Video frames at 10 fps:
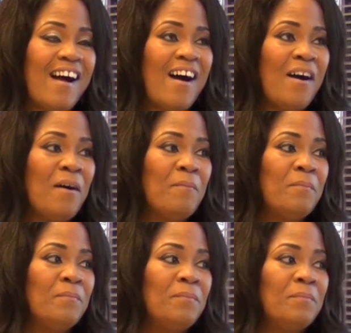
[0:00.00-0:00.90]

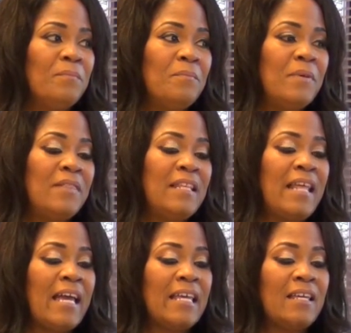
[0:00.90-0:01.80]
Um, but then
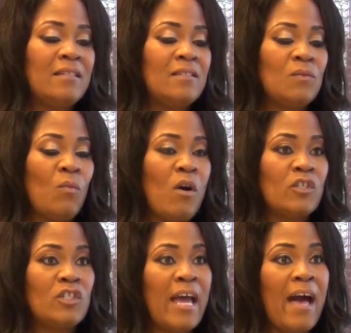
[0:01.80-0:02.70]
that gets
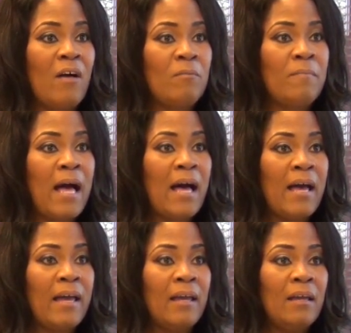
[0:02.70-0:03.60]
washed out
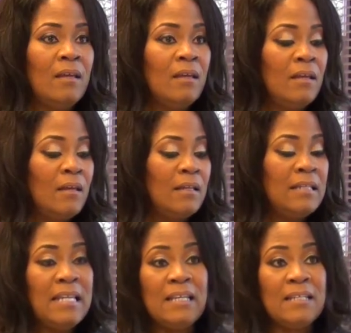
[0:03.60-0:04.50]
by
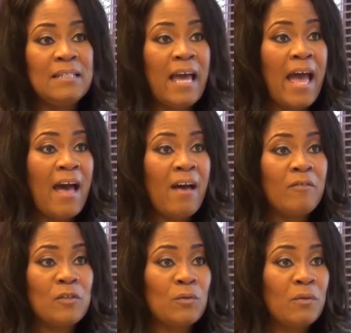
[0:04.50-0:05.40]
needing to
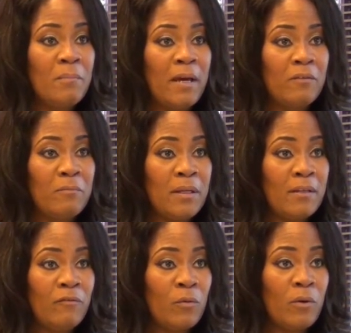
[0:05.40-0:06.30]
have a certain amount of
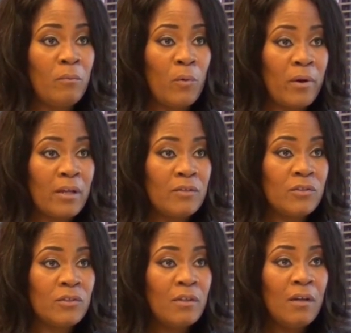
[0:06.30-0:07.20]
money for a
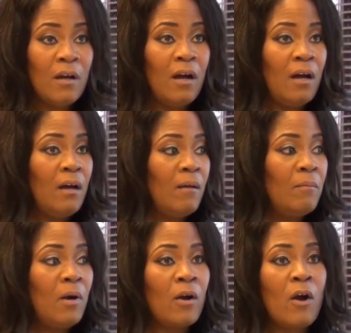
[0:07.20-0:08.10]
mortgage, mm-hmm.
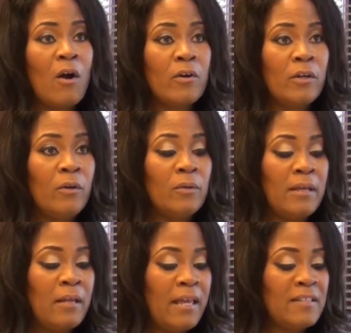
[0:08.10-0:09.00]
um, a car
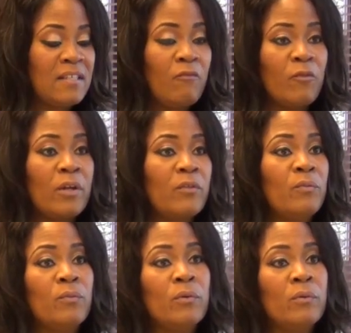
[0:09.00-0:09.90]
note, and suffering
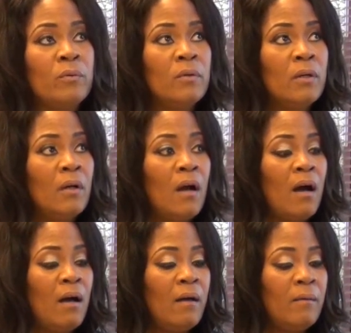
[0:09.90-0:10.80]
through
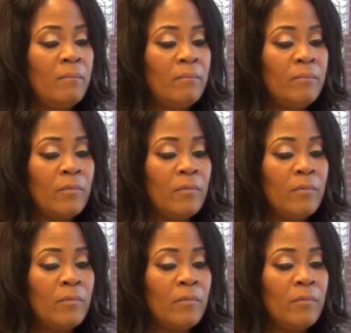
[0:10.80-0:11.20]
um,